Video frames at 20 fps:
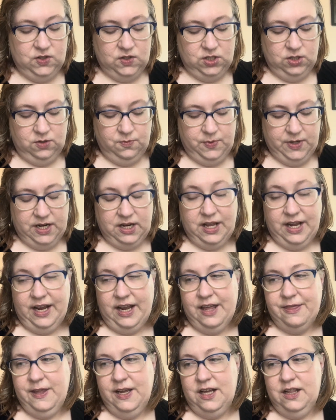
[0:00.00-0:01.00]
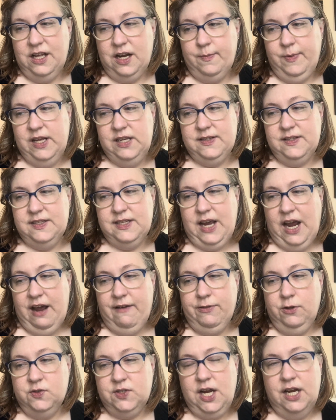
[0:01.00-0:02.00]
So, but like, I think a lot of places
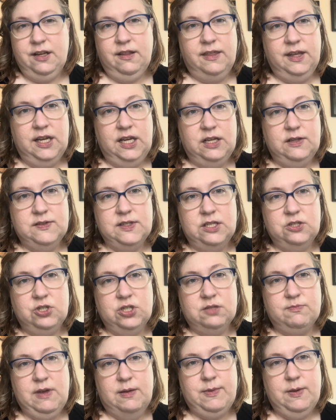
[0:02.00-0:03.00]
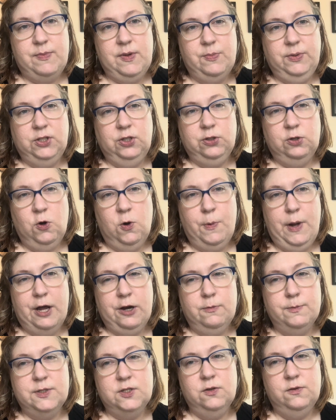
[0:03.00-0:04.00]
have those kind of things. It's just maybe people don't know about
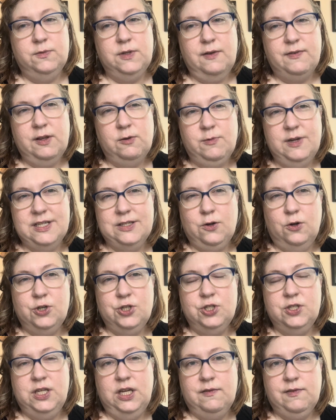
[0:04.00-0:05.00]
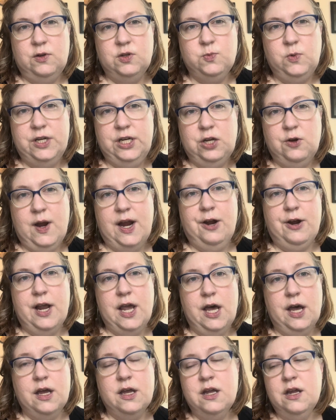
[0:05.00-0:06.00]
them. So definitely research, see if there's one in your
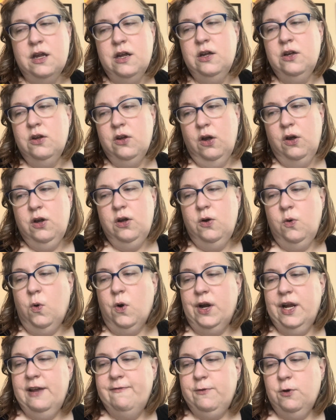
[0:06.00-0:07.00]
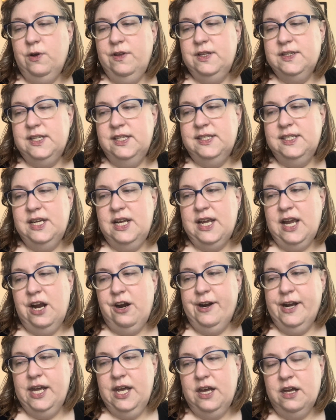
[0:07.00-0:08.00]
area. Or if you're in the Cincinnati
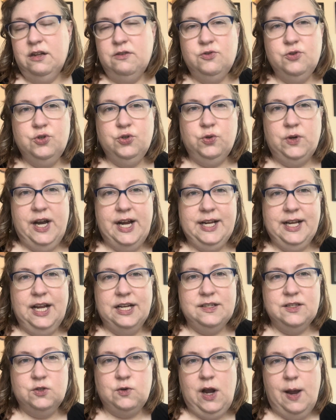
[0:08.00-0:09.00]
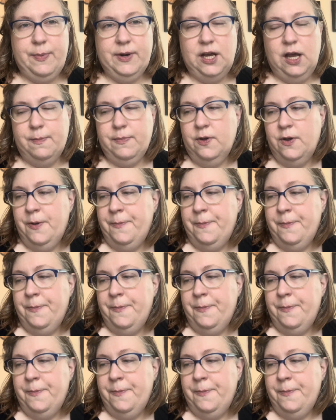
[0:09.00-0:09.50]
area, try to get to Scrap It Up.